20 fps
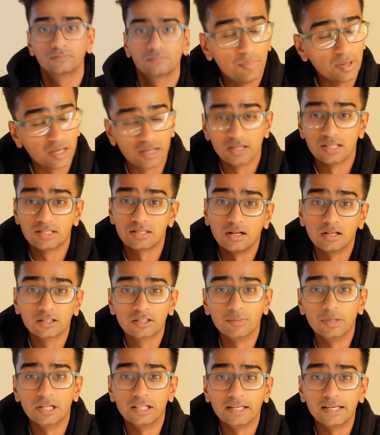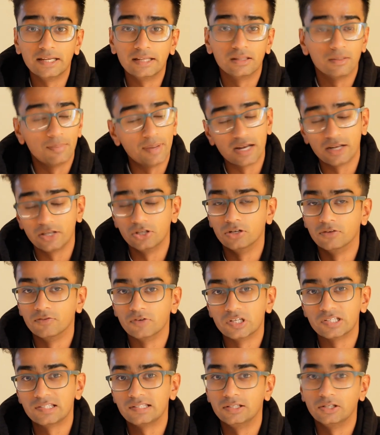Because ultimately, the better
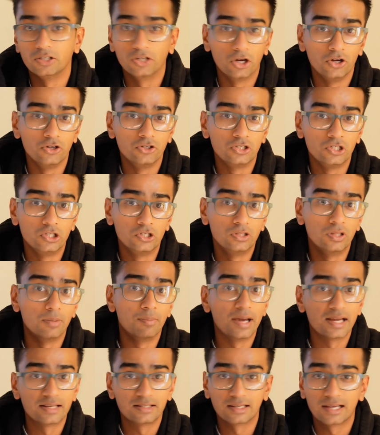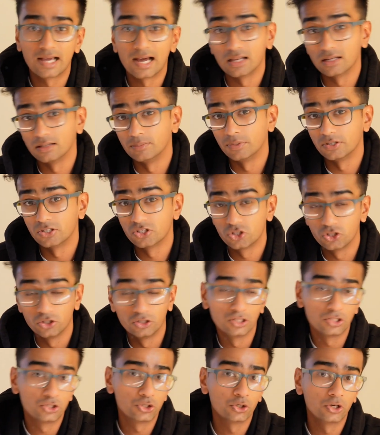university you go to, the better caliber
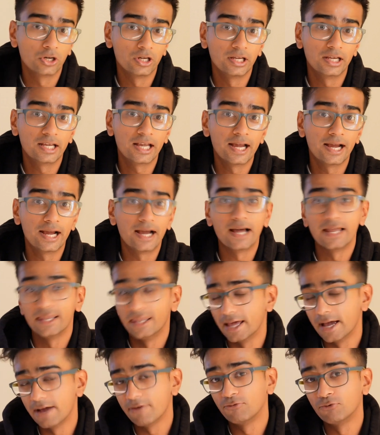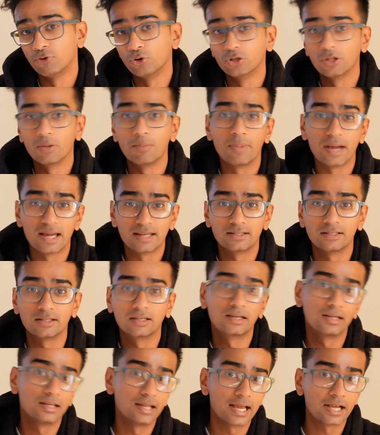students you're going to get, and therefore the better
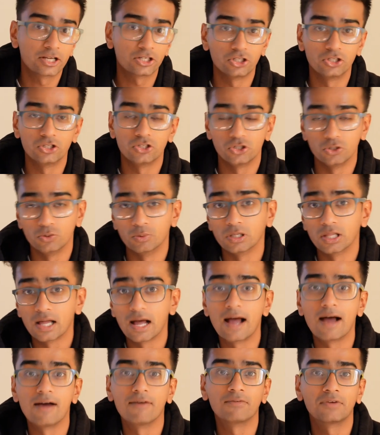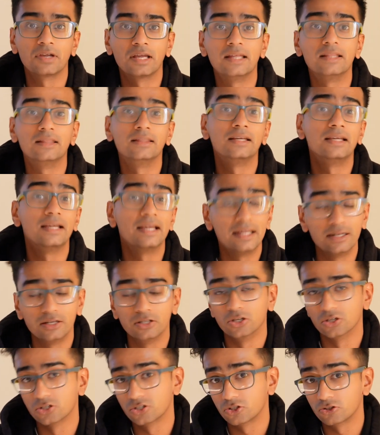connections you will have in the
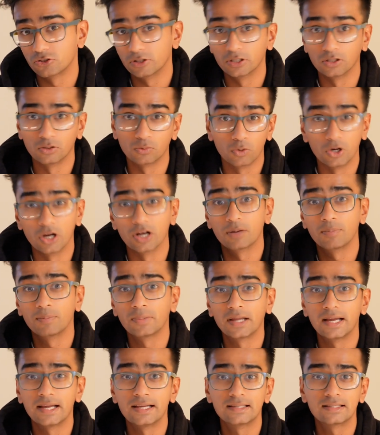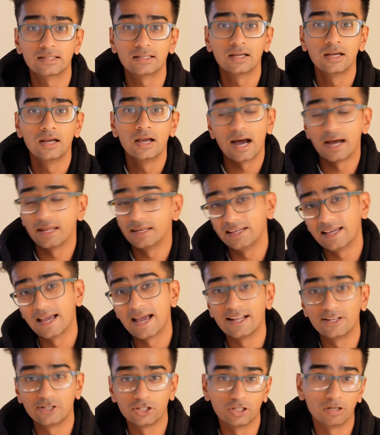industrial workplace and the
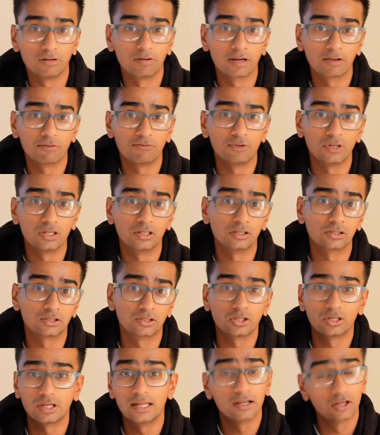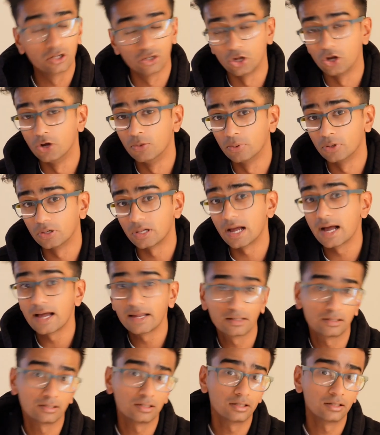engineering field in a global
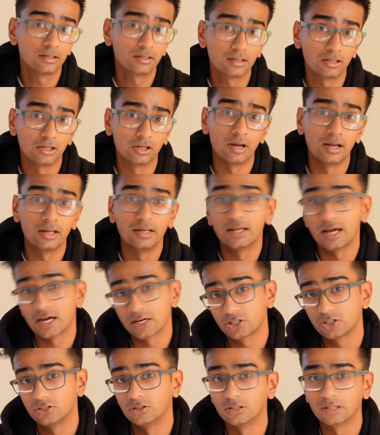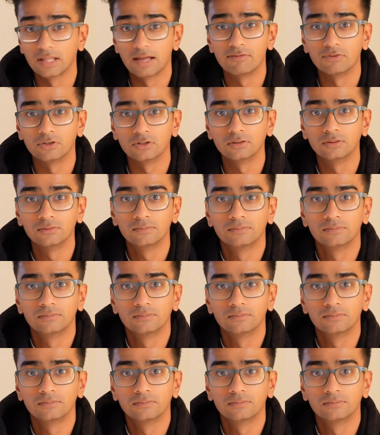and a national level.